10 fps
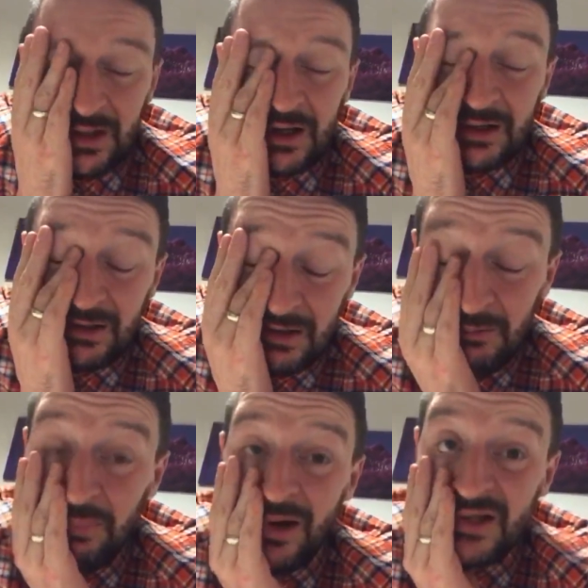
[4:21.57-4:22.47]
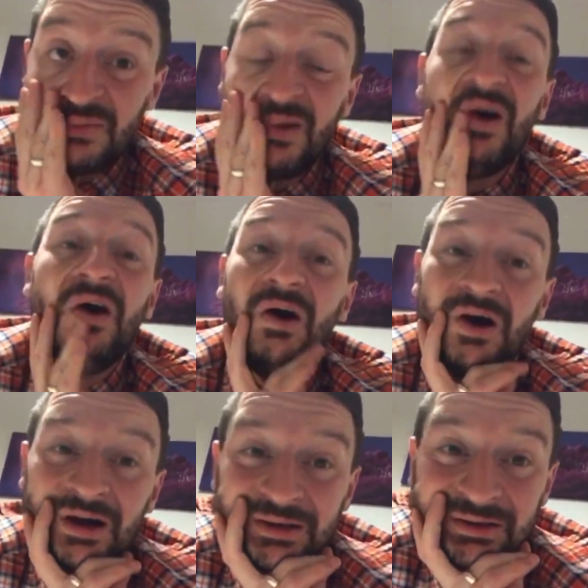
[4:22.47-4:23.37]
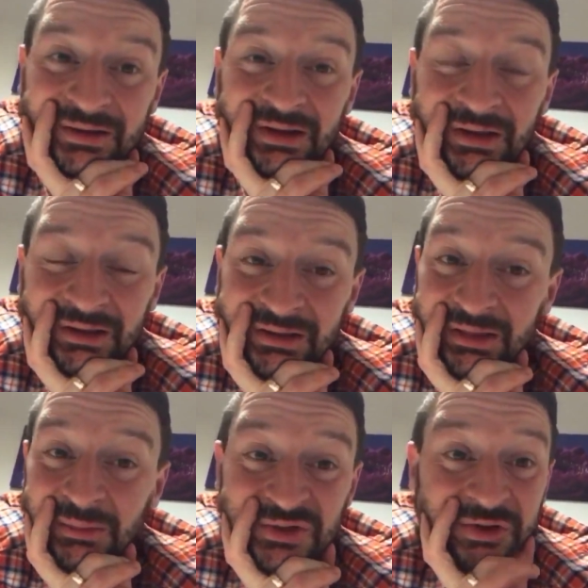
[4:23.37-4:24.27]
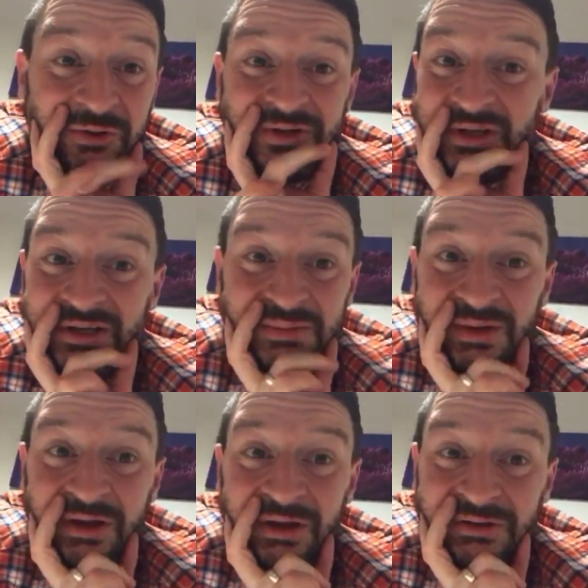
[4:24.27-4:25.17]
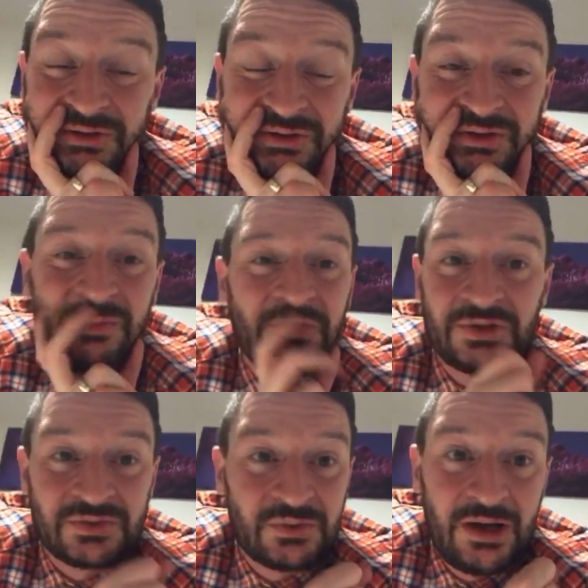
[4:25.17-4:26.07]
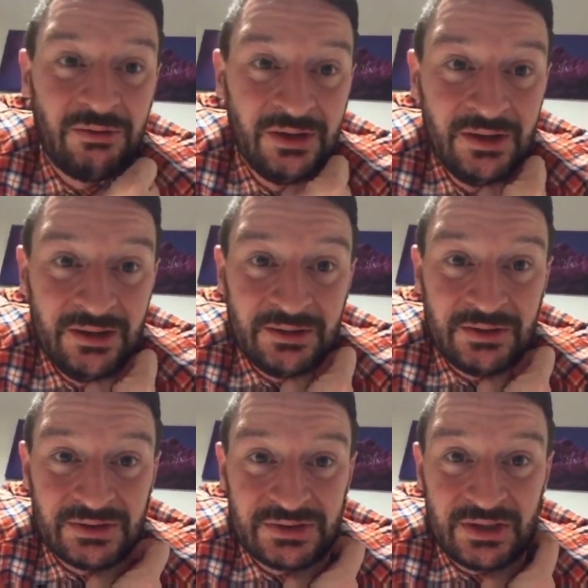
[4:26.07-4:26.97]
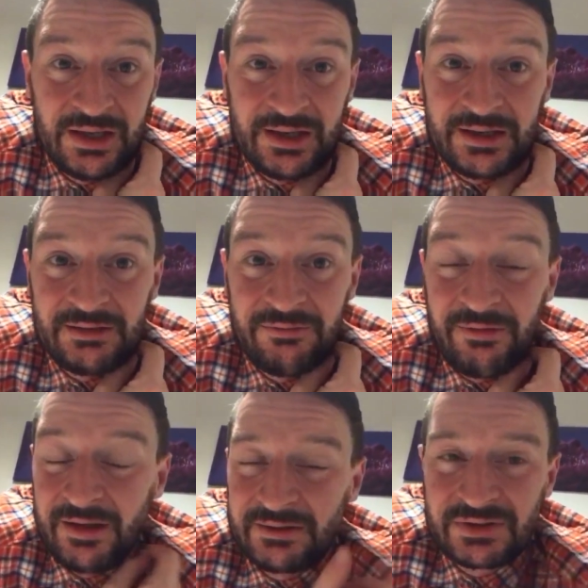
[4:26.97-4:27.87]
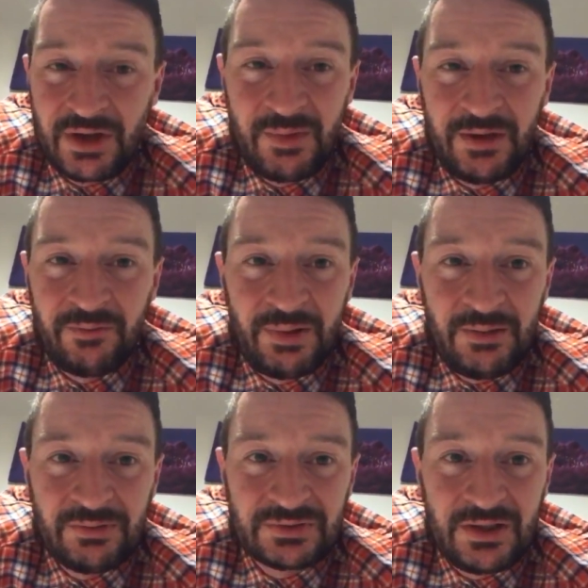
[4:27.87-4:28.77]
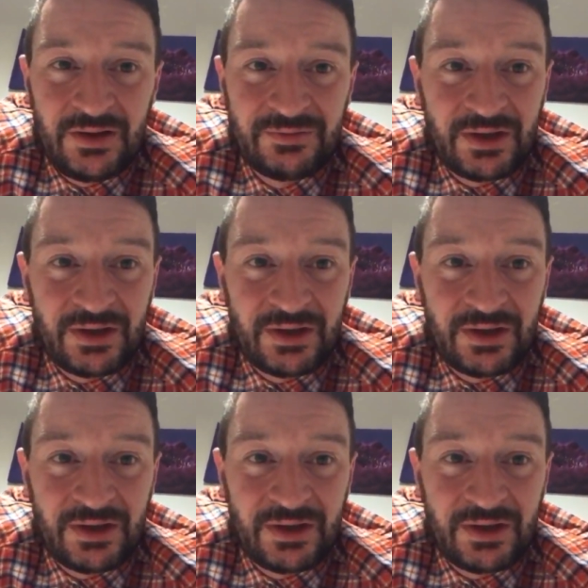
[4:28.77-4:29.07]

it breaks my heart. And them stories need to be heard just as much as well, because it can affect so many other people's lives.